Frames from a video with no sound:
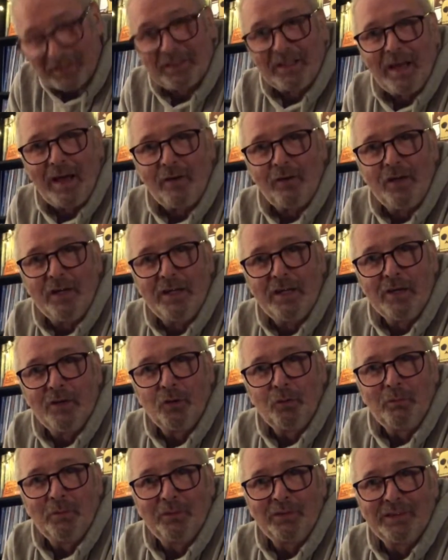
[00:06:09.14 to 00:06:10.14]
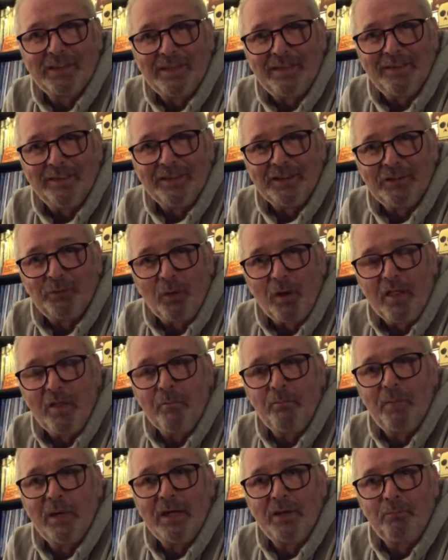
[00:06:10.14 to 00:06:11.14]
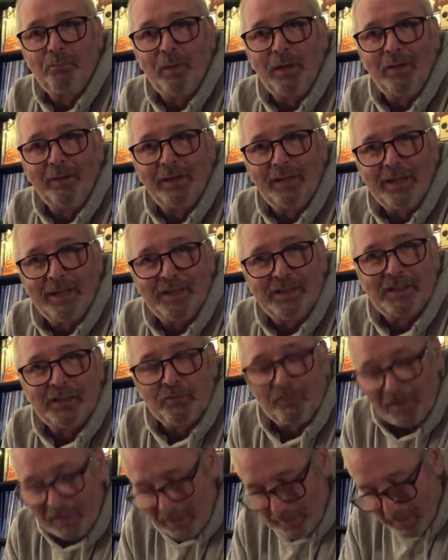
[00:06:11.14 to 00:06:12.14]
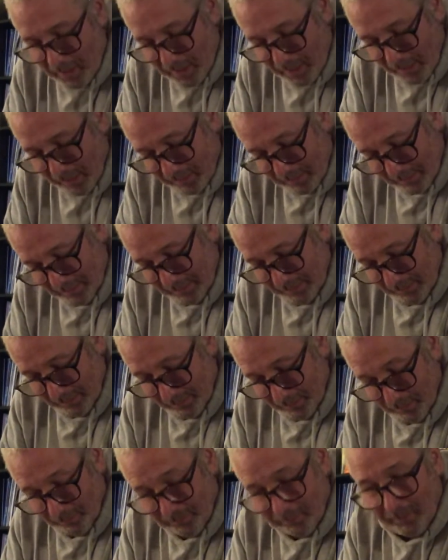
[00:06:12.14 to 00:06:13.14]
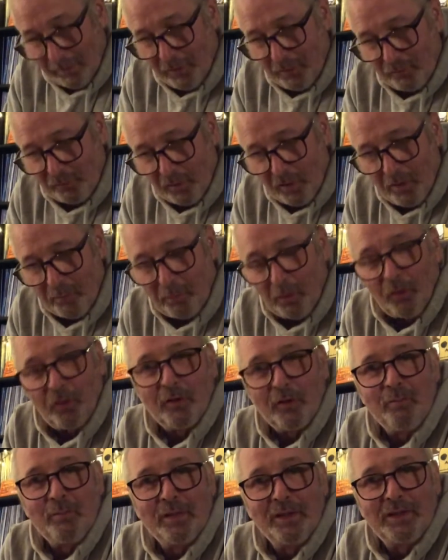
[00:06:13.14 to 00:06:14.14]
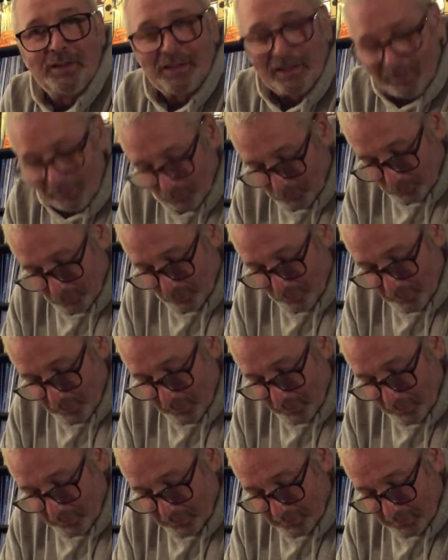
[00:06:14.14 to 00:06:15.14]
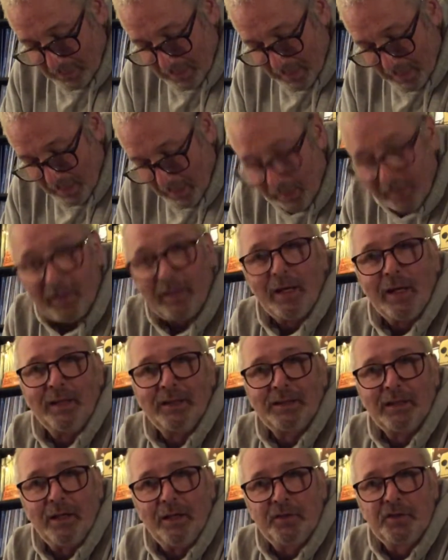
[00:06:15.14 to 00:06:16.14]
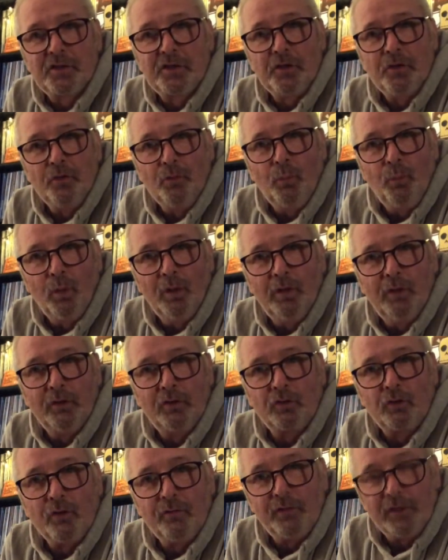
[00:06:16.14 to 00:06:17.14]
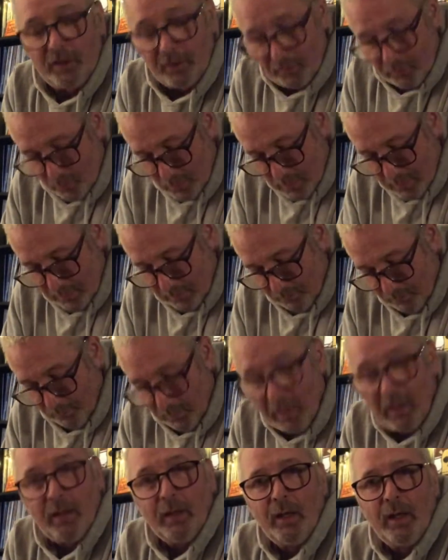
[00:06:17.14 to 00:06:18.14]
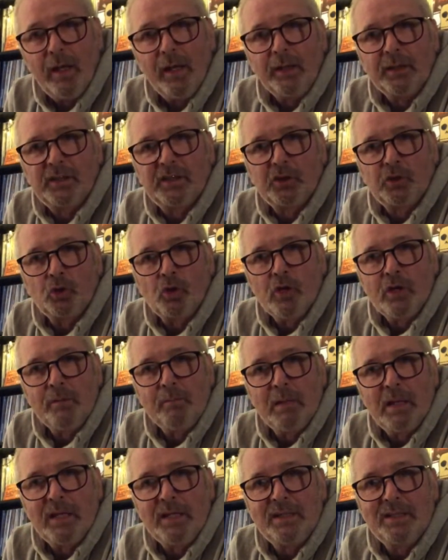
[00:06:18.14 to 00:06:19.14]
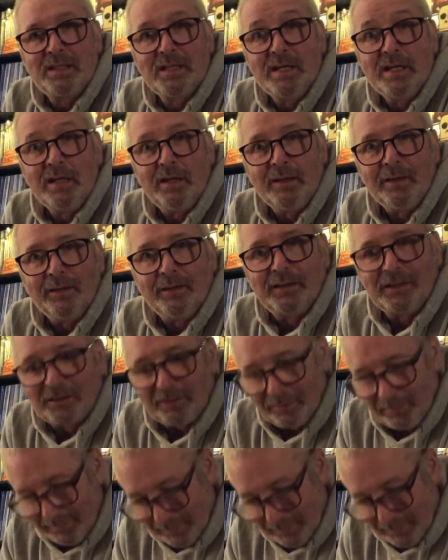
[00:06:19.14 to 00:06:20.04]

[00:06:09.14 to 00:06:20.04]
Gary Gilmore's Eyes. One of the big punk hits of the year. Third from the bottom in the singles reviews. And it gets a 2-word review. Extremely tedious.